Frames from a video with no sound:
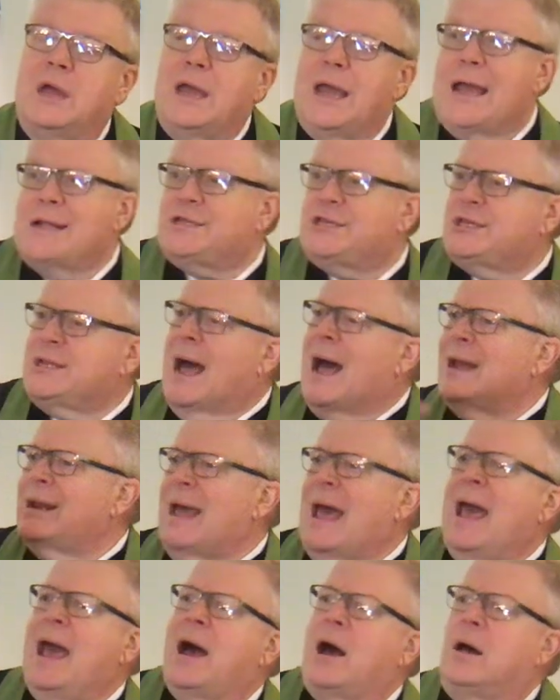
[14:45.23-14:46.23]
It's
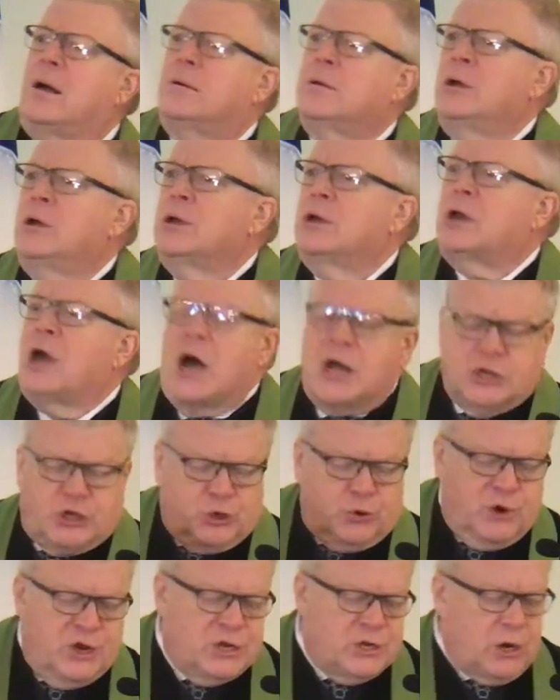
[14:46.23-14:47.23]
not how
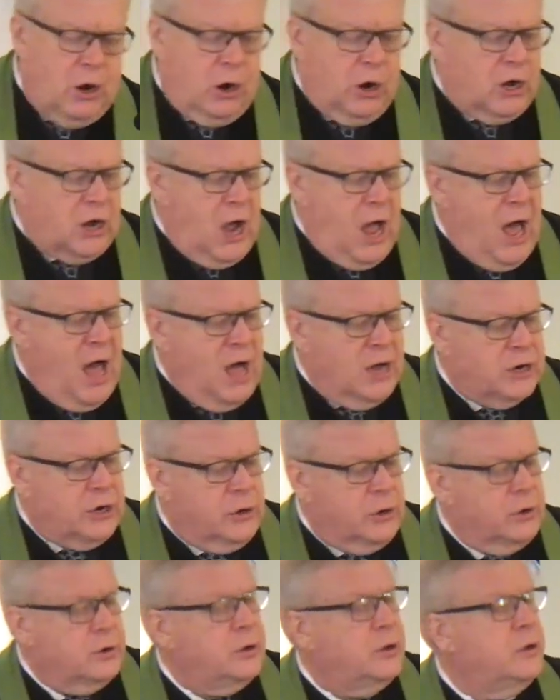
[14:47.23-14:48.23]
countries are
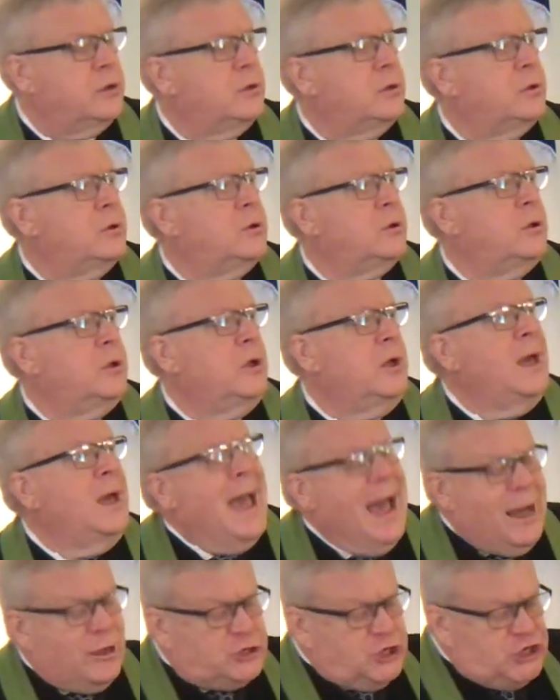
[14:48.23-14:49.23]
conquered,
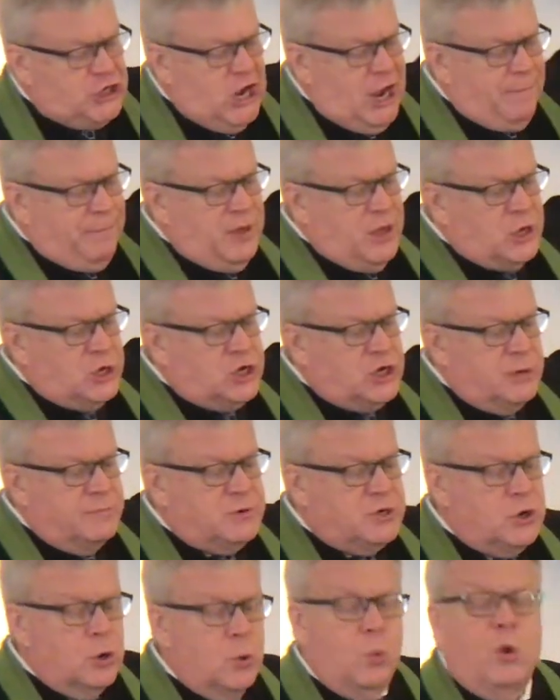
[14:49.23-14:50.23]
how
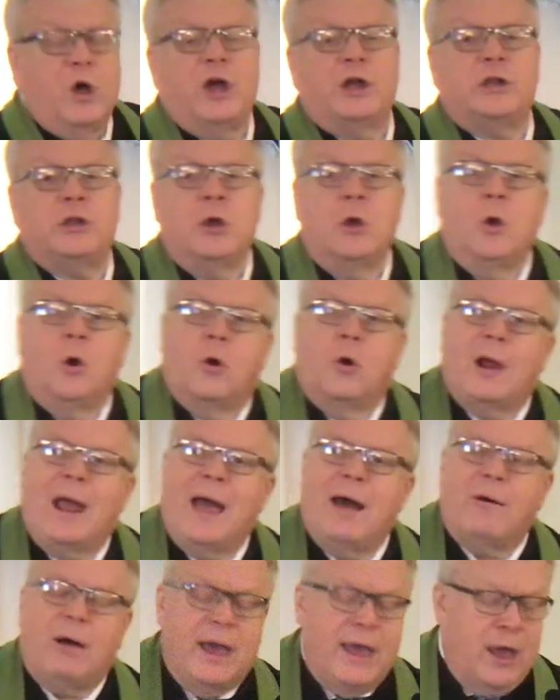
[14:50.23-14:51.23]
championships are won, or
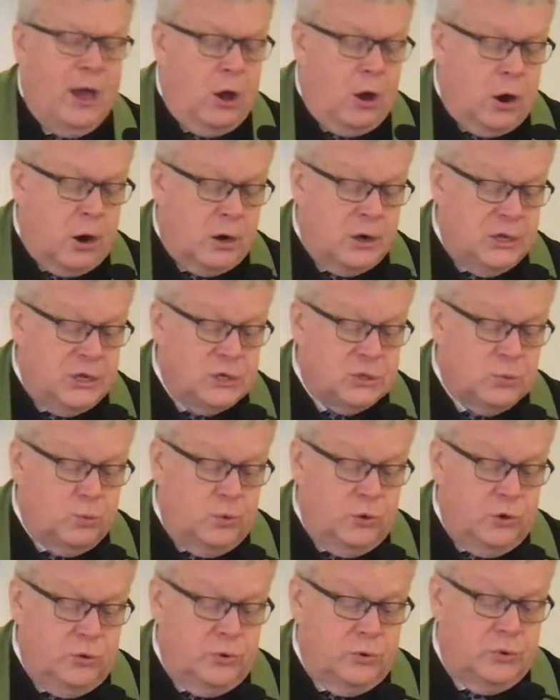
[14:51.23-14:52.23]
how a heart is
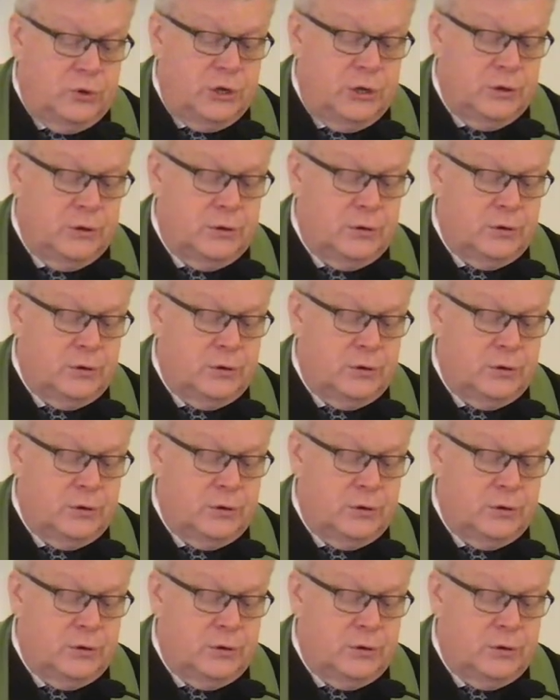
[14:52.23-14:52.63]
wooed.